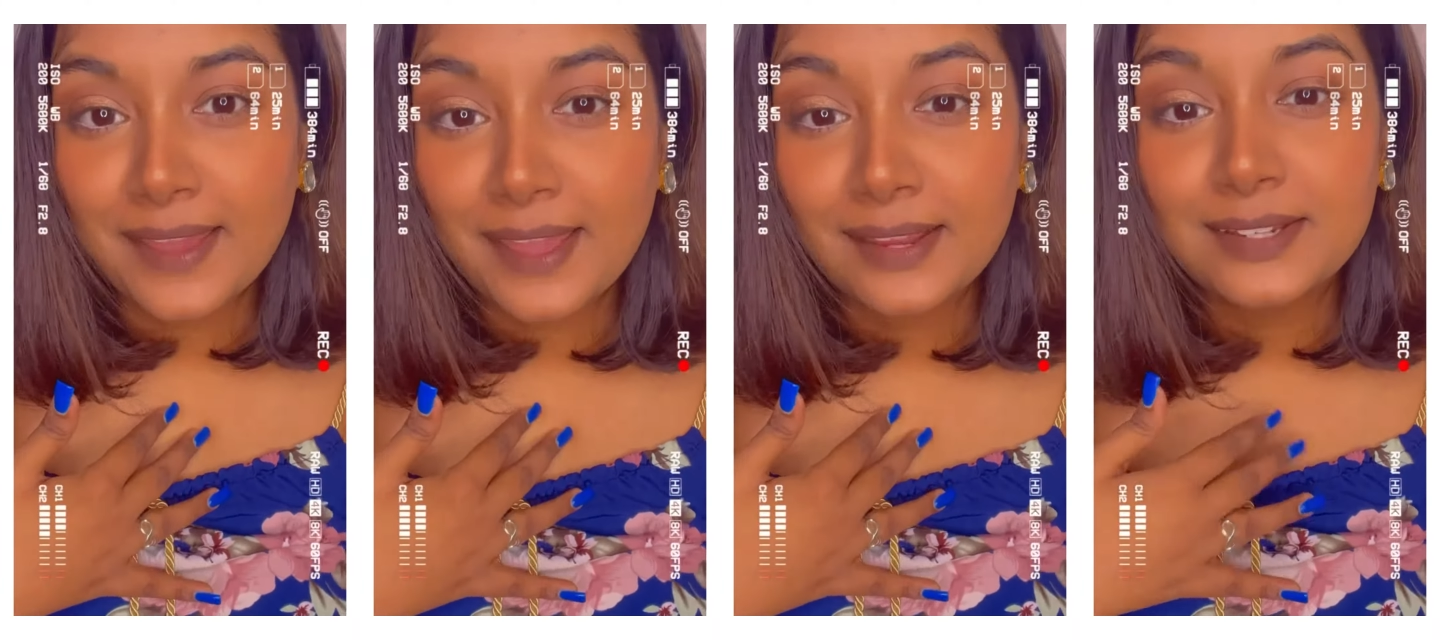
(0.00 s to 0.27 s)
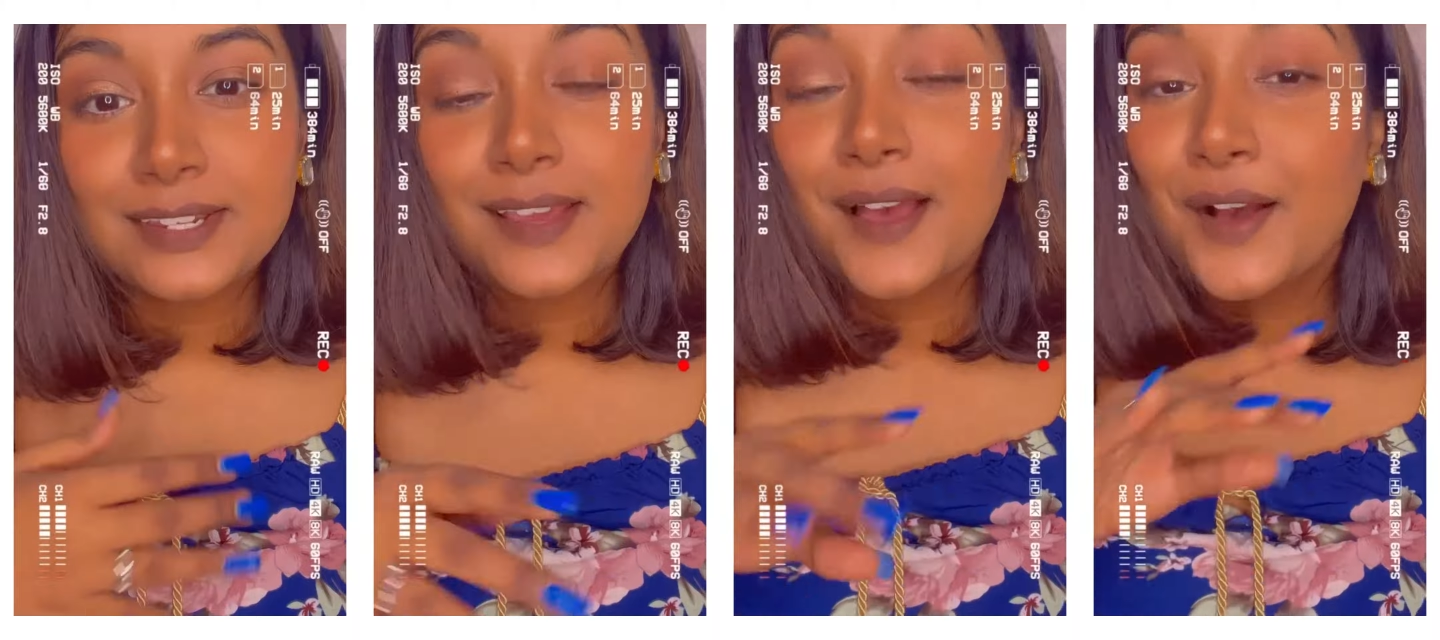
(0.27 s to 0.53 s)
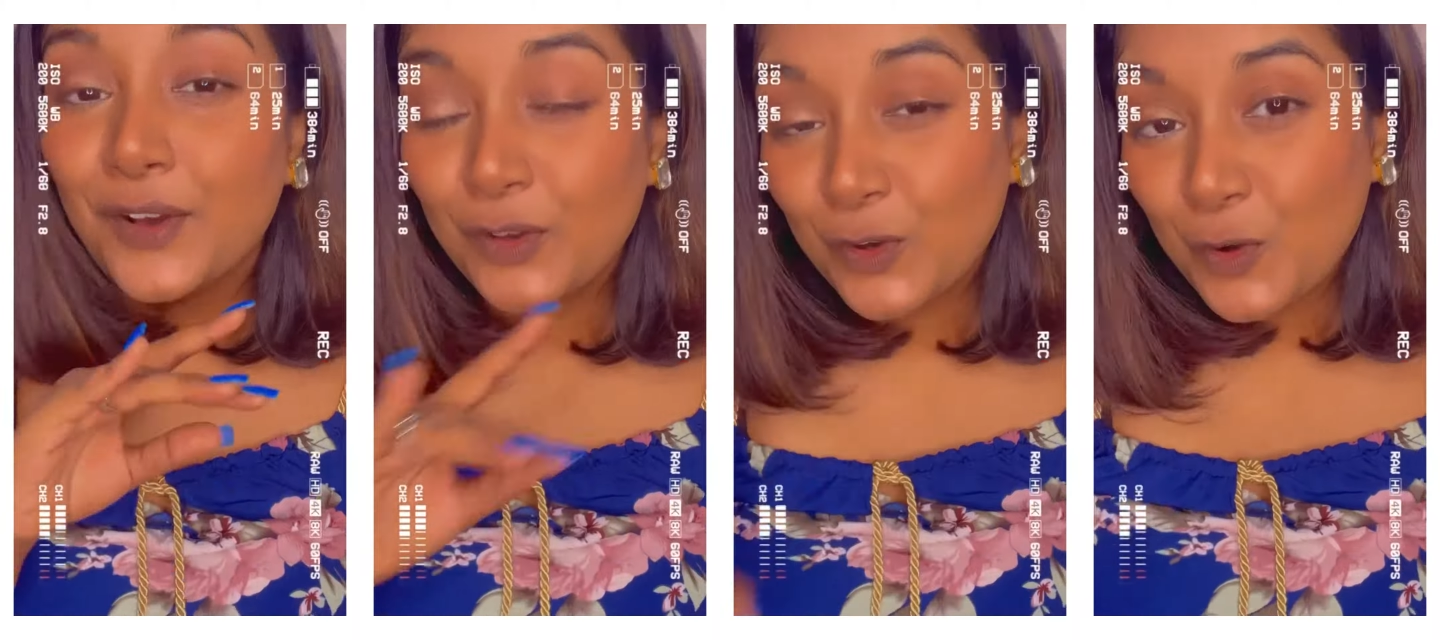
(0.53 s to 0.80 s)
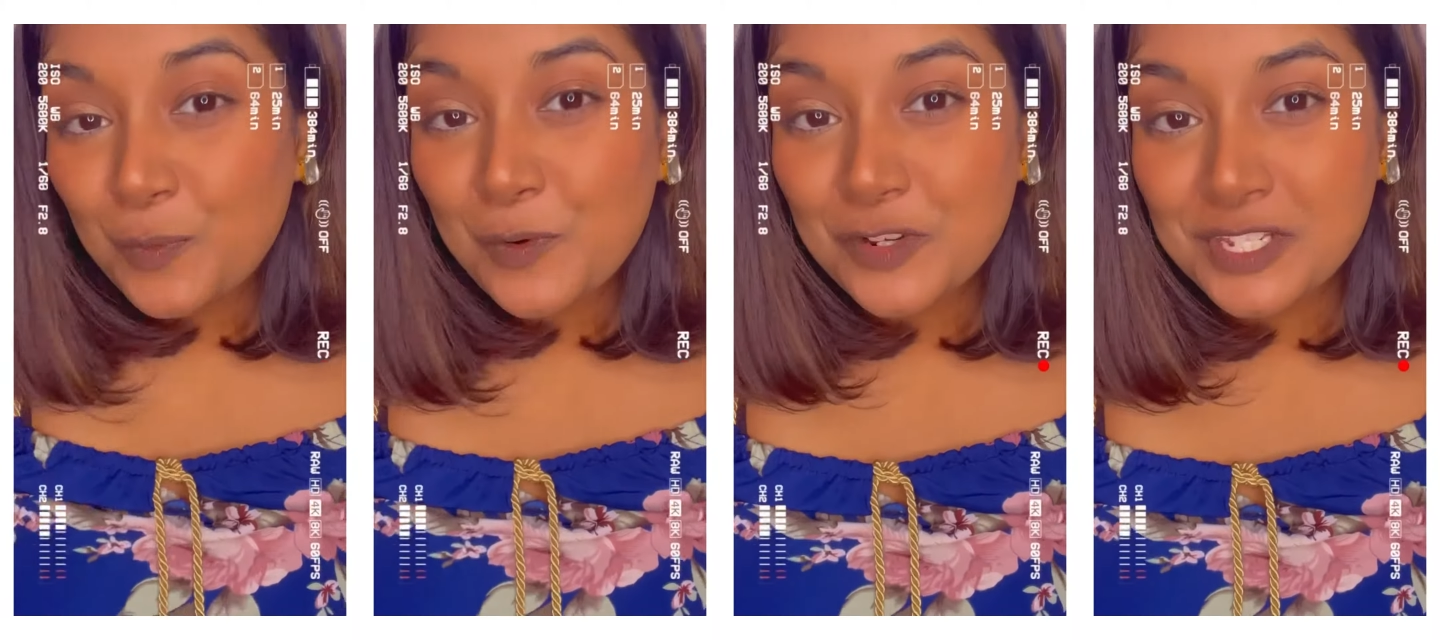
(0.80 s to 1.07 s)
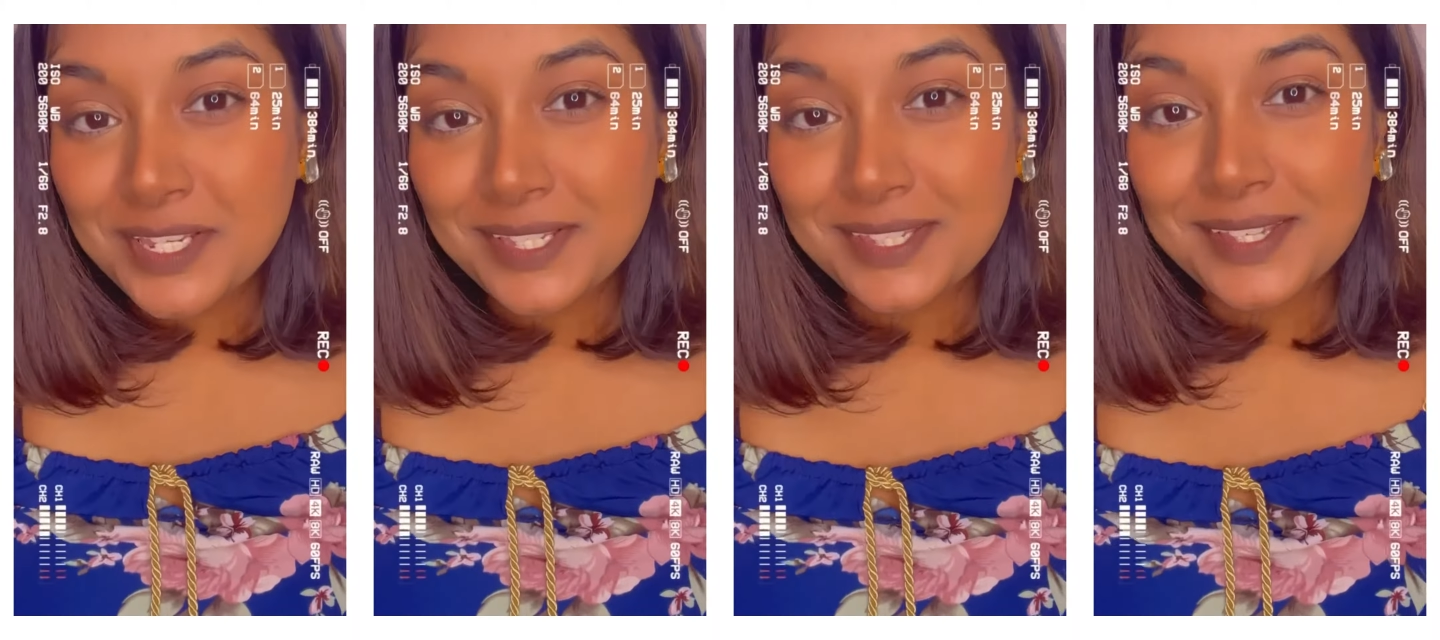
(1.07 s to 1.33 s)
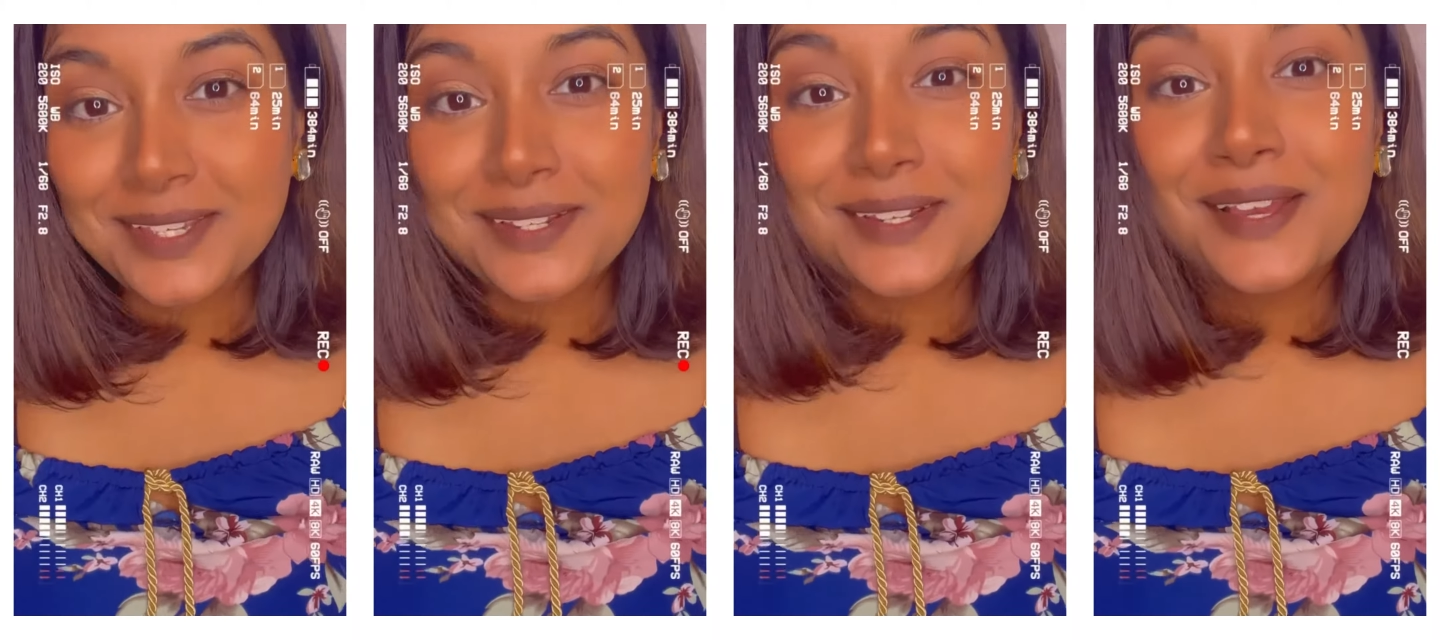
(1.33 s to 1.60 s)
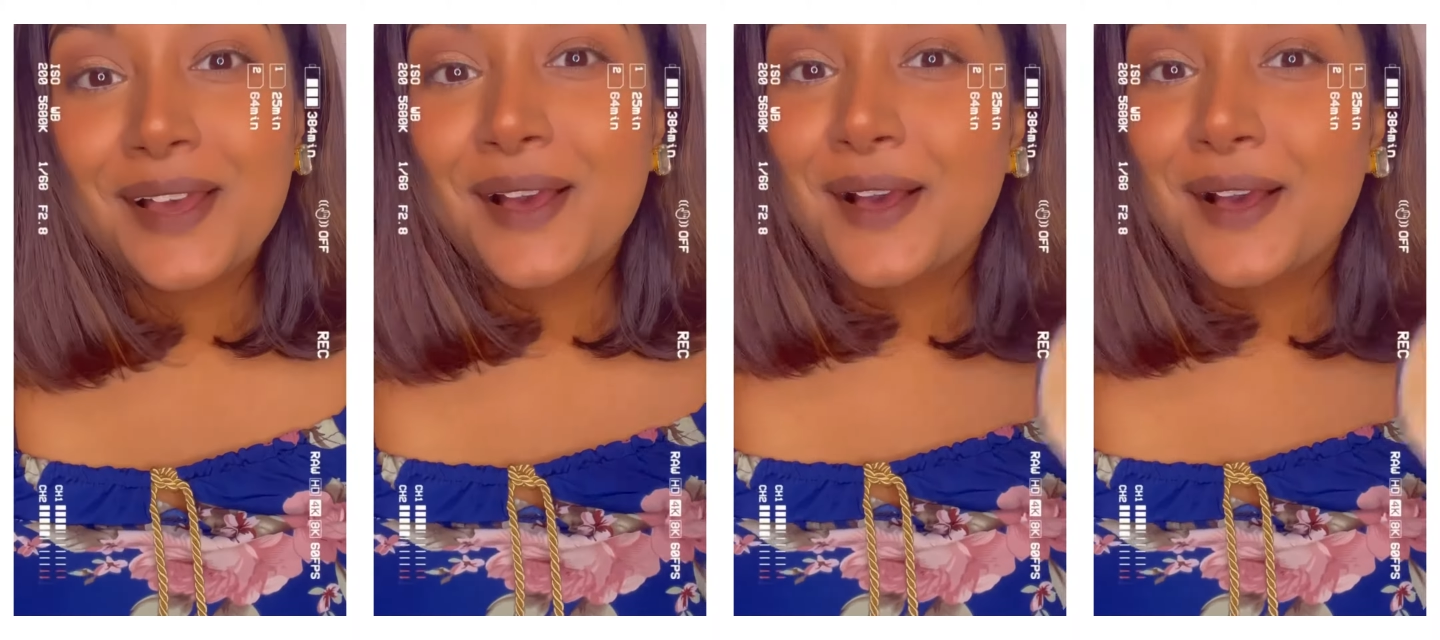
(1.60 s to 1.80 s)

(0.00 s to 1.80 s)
end. Go purchase it.